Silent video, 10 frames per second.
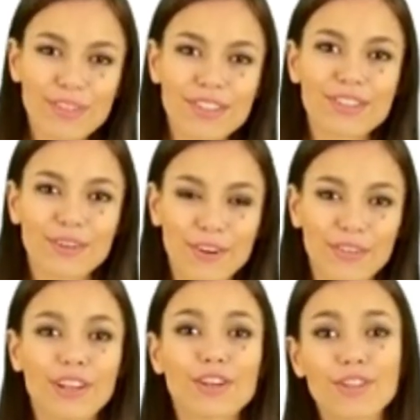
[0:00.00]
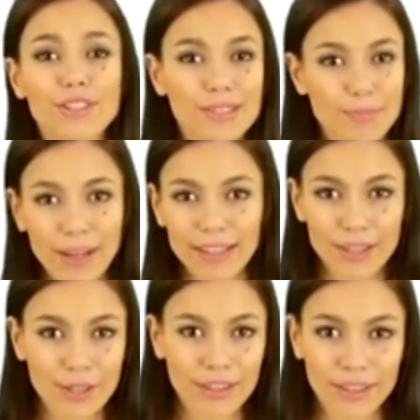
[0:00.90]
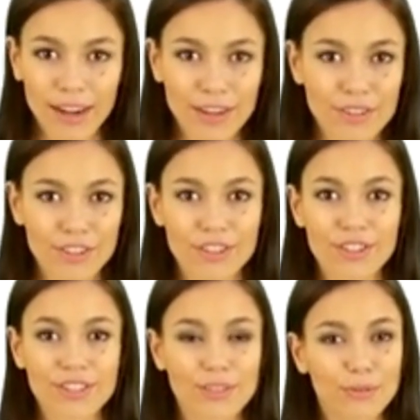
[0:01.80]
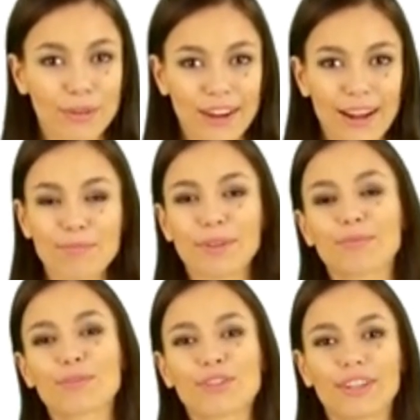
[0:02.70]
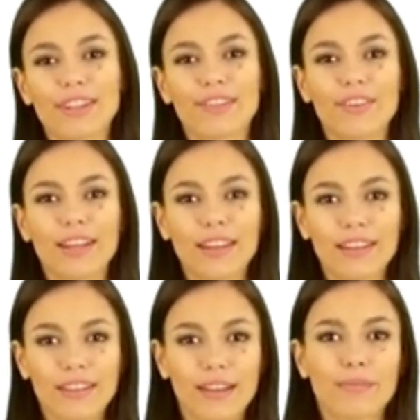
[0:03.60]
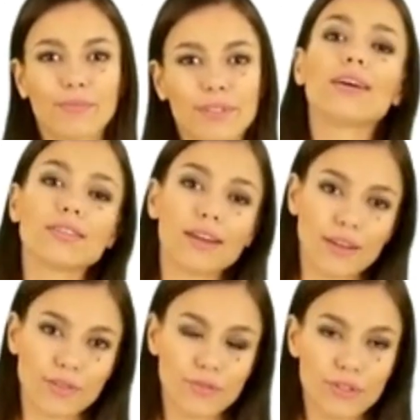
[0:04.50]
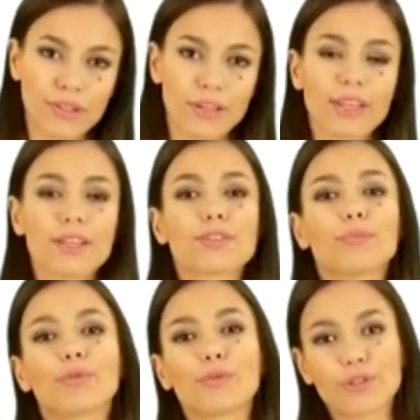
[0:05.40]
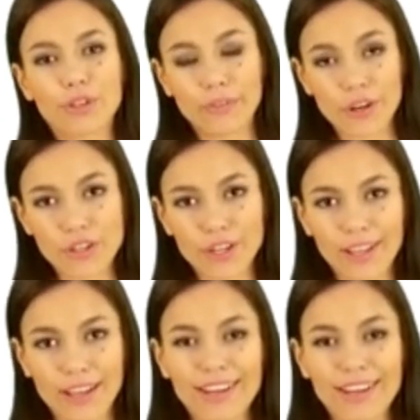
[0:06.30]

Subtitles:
Insufficient evidence to rate effectiveness for muscle wasting due to amyotrophic lateral sclerosis,